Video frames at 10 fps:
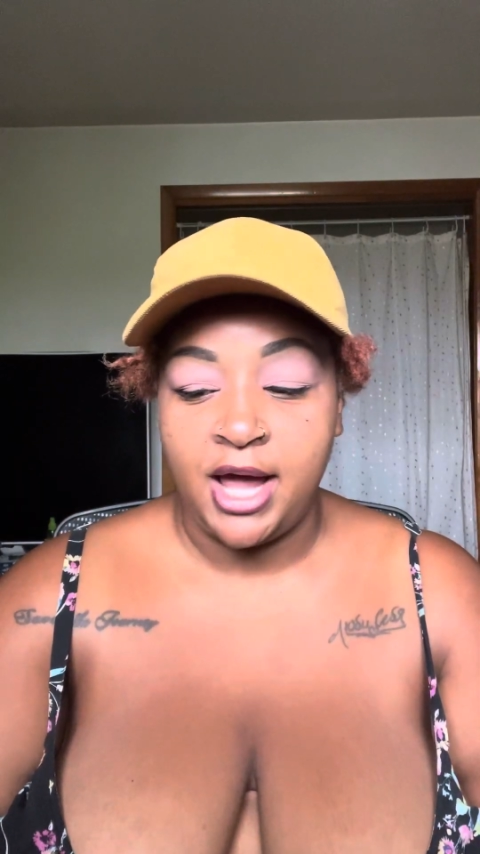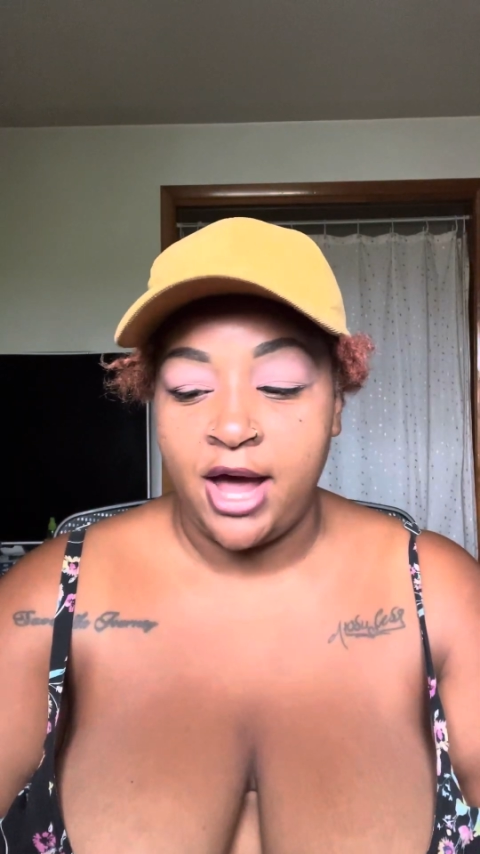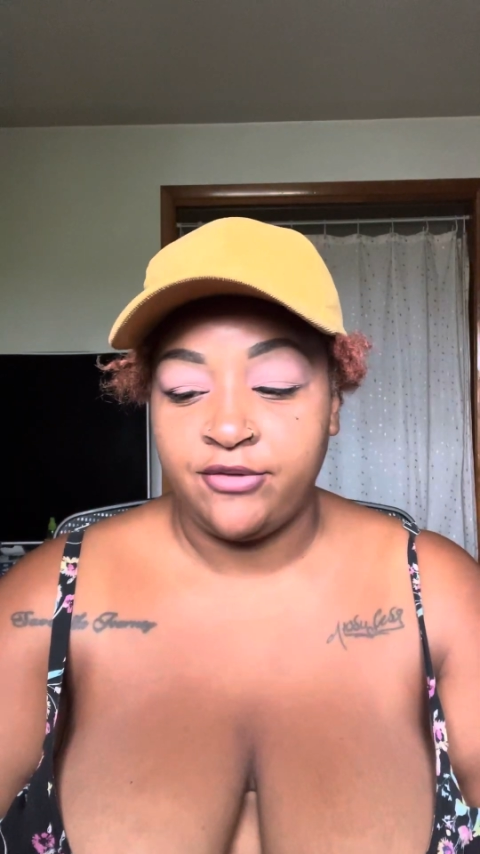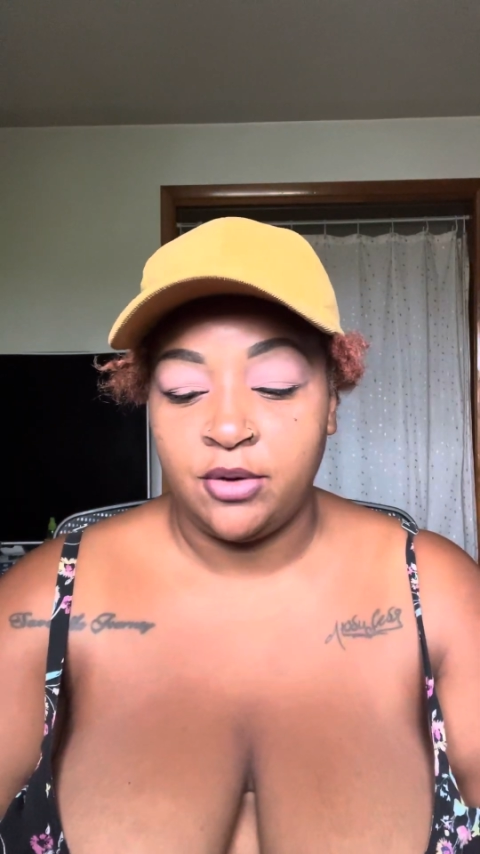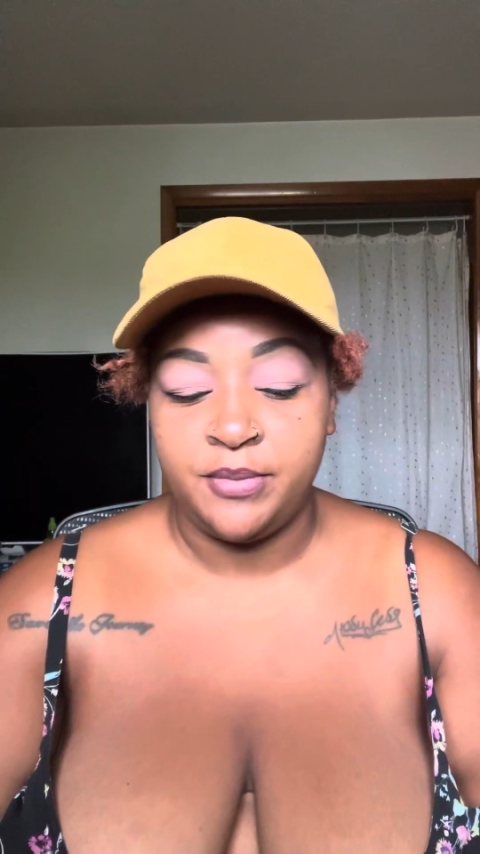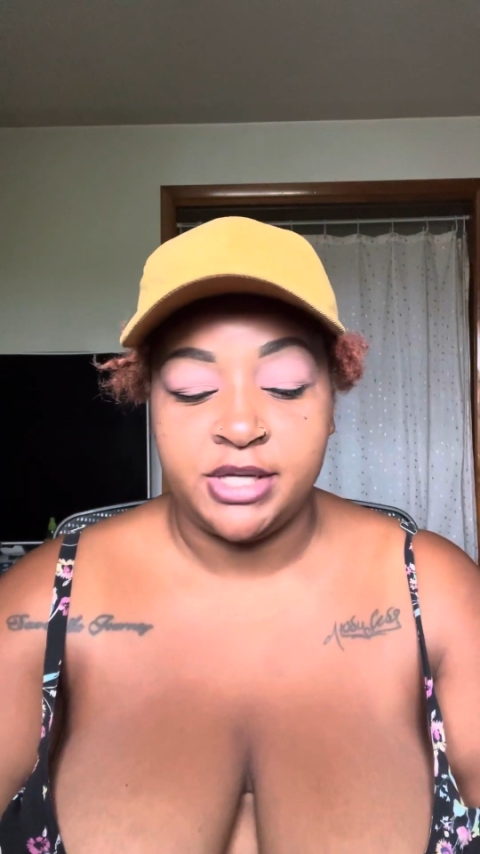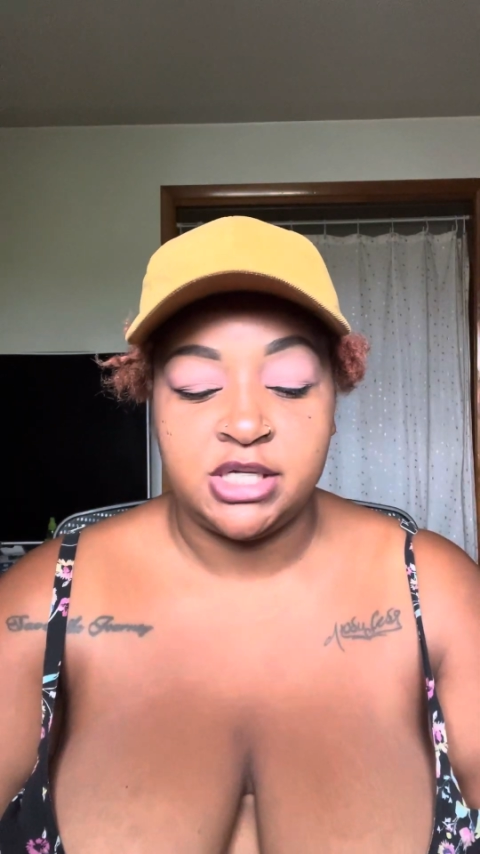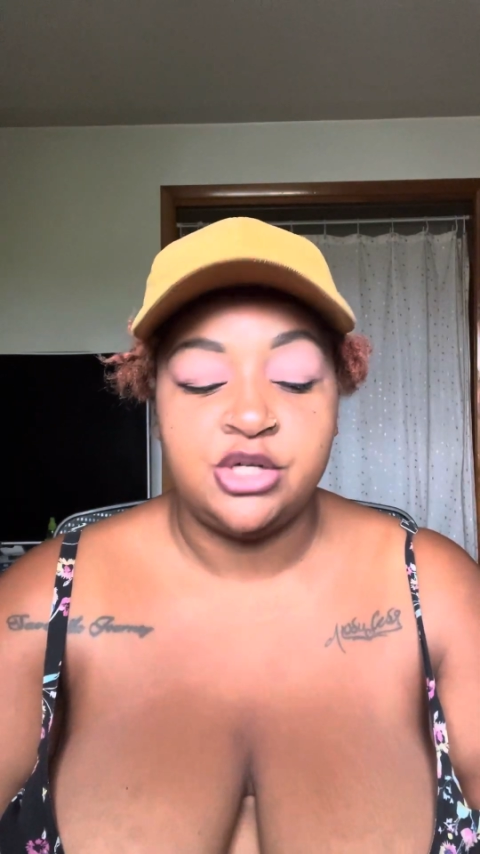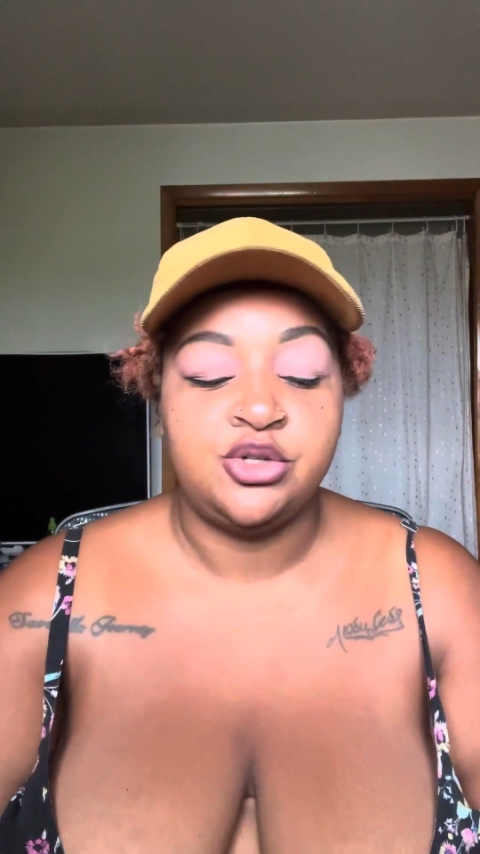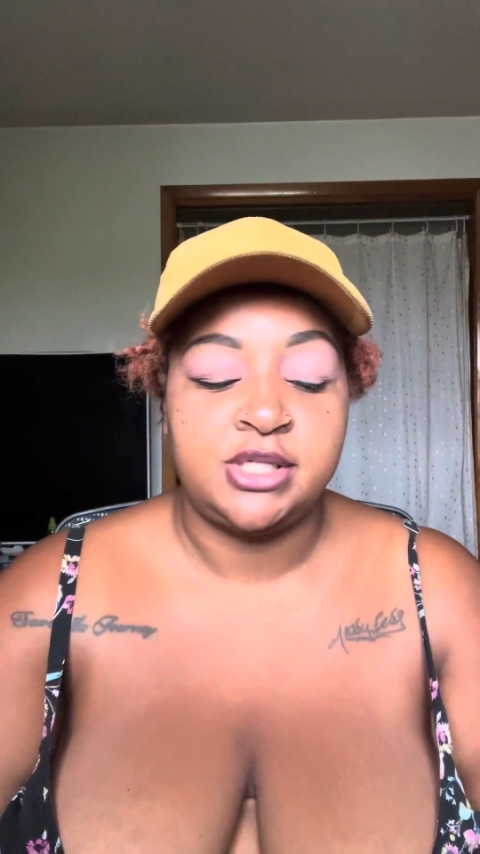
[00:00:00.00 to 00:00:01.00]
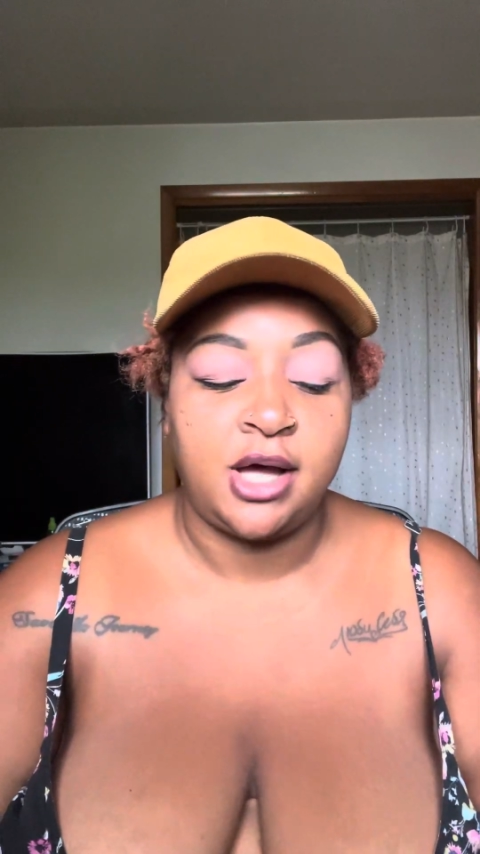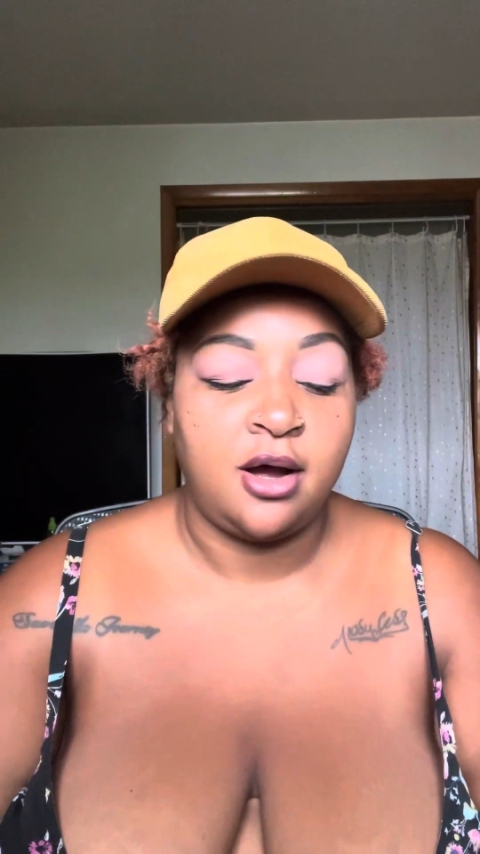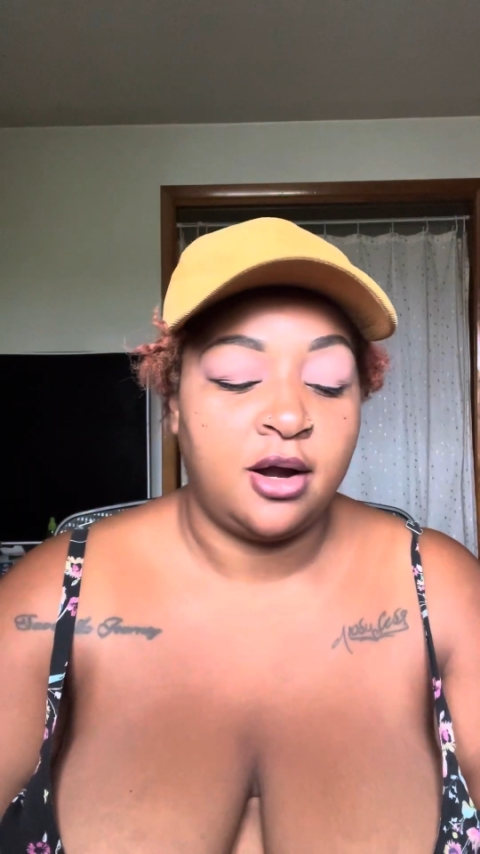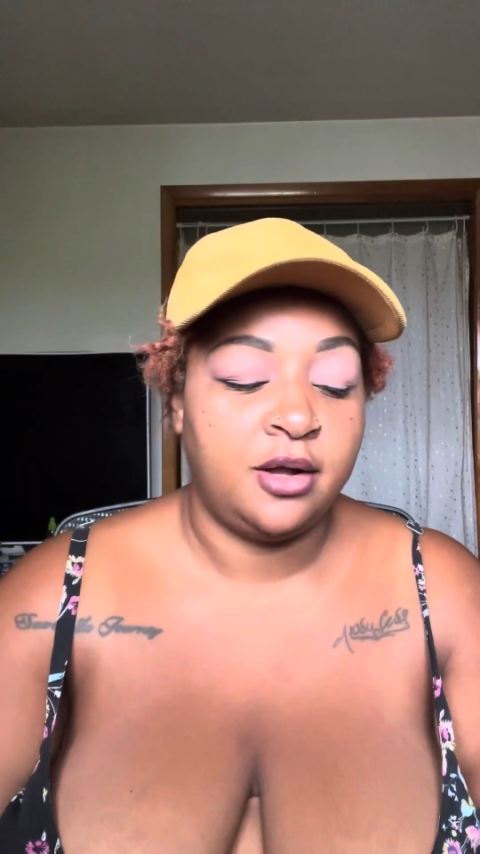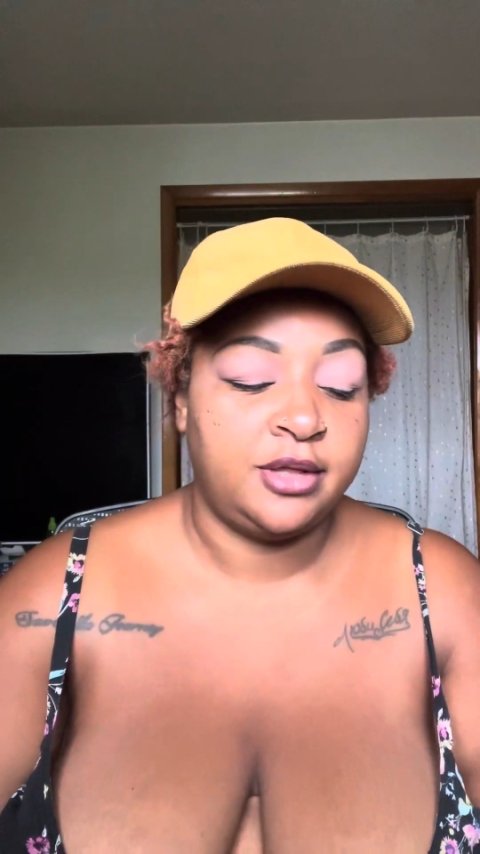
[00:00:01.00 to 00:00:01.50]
have your best interest at heart,